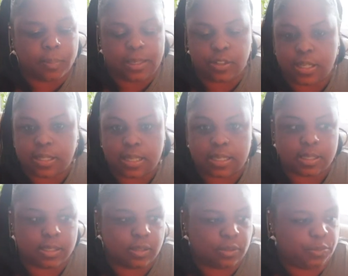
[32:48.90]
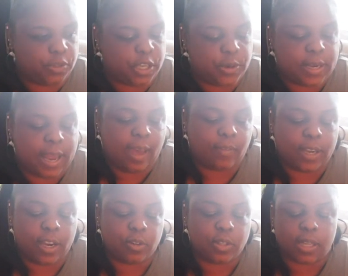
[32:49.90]
Just as you can have a
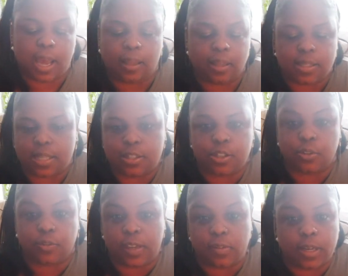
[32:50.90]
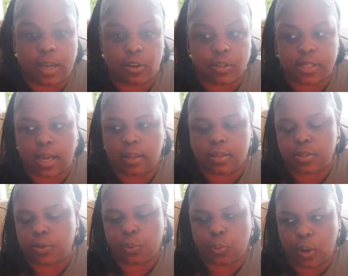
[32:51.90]
hairstylist that's your favorite hairstylist,
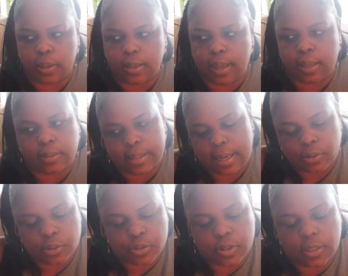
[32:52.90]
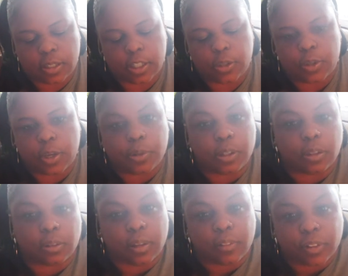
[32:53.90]
or the one that down the street that you know that
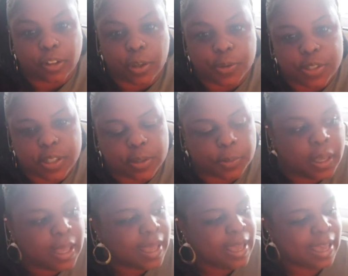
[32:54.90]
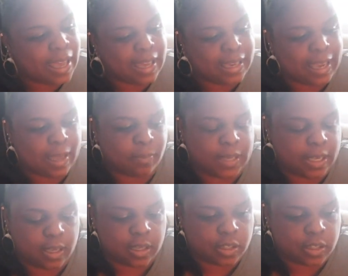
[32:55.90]
you'll never go to again because